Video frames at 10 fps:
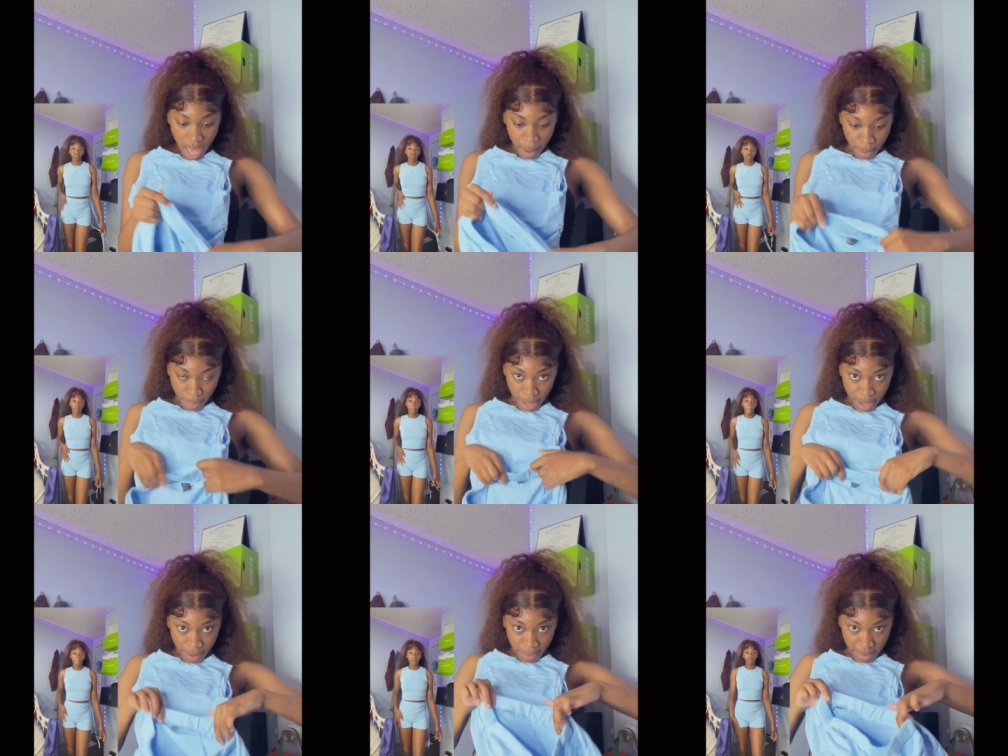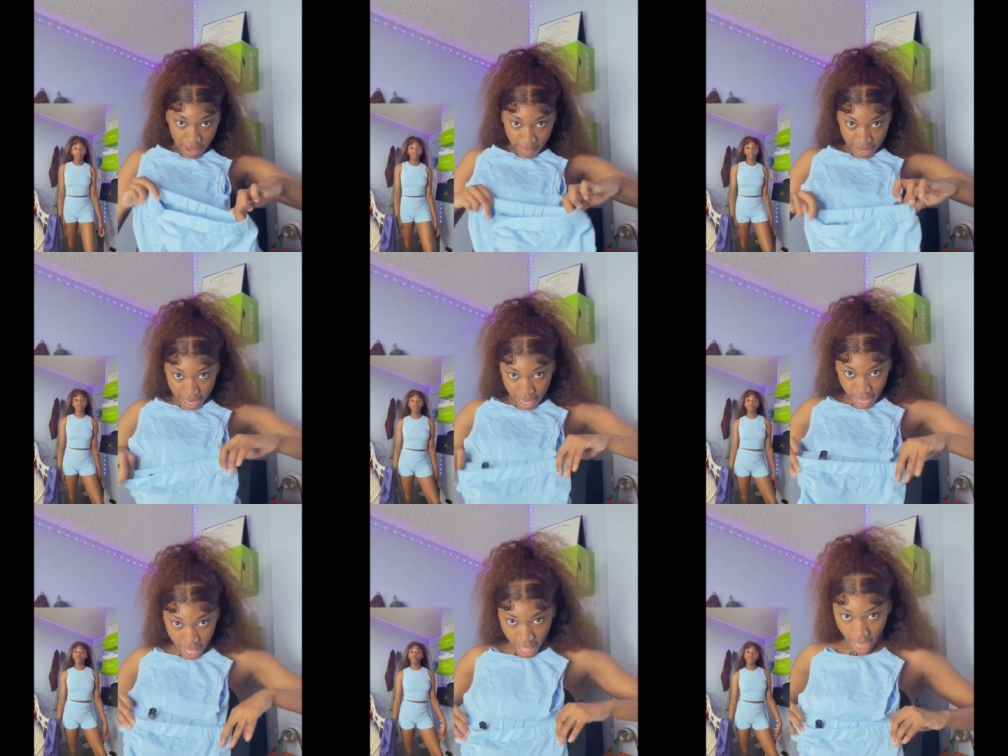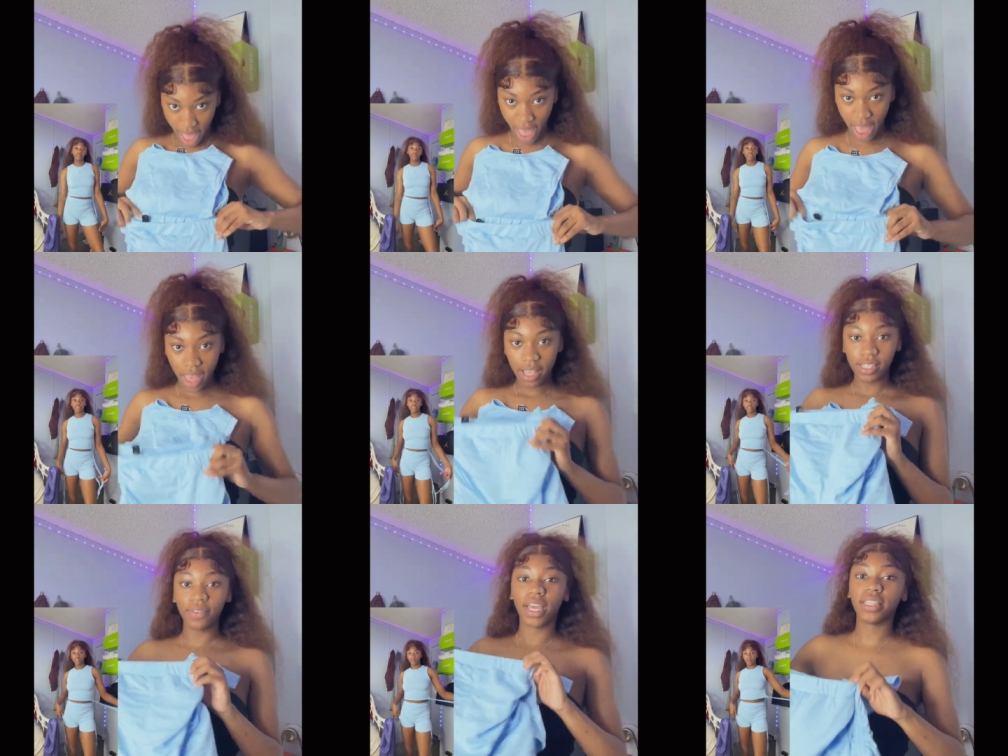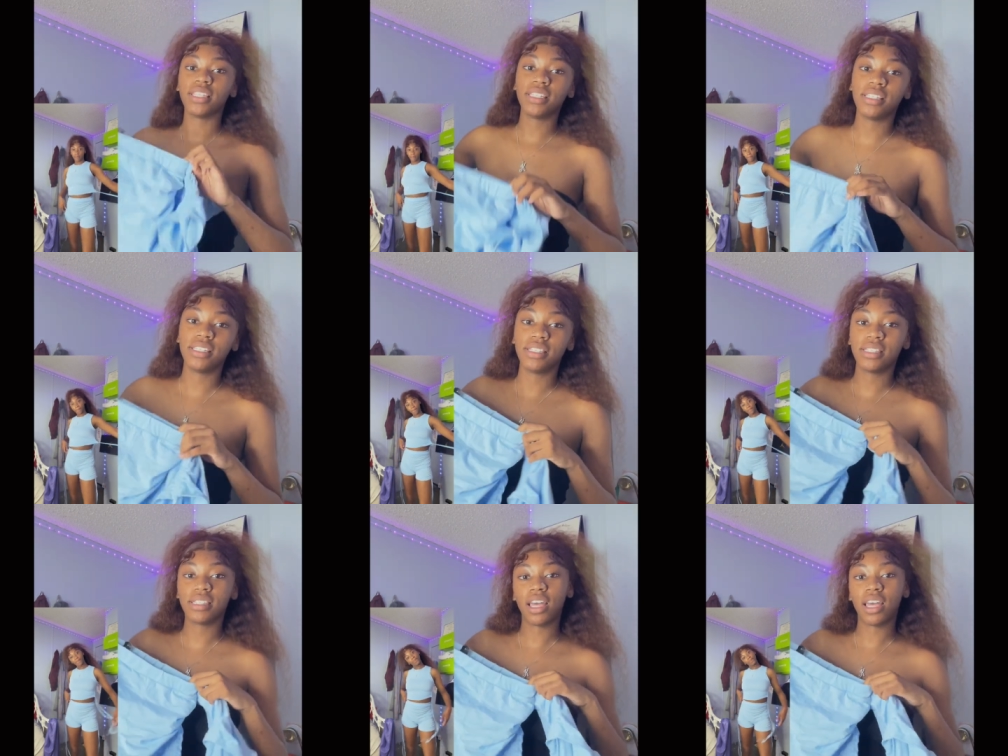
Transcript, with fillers: Well, pink definitely. So we got these.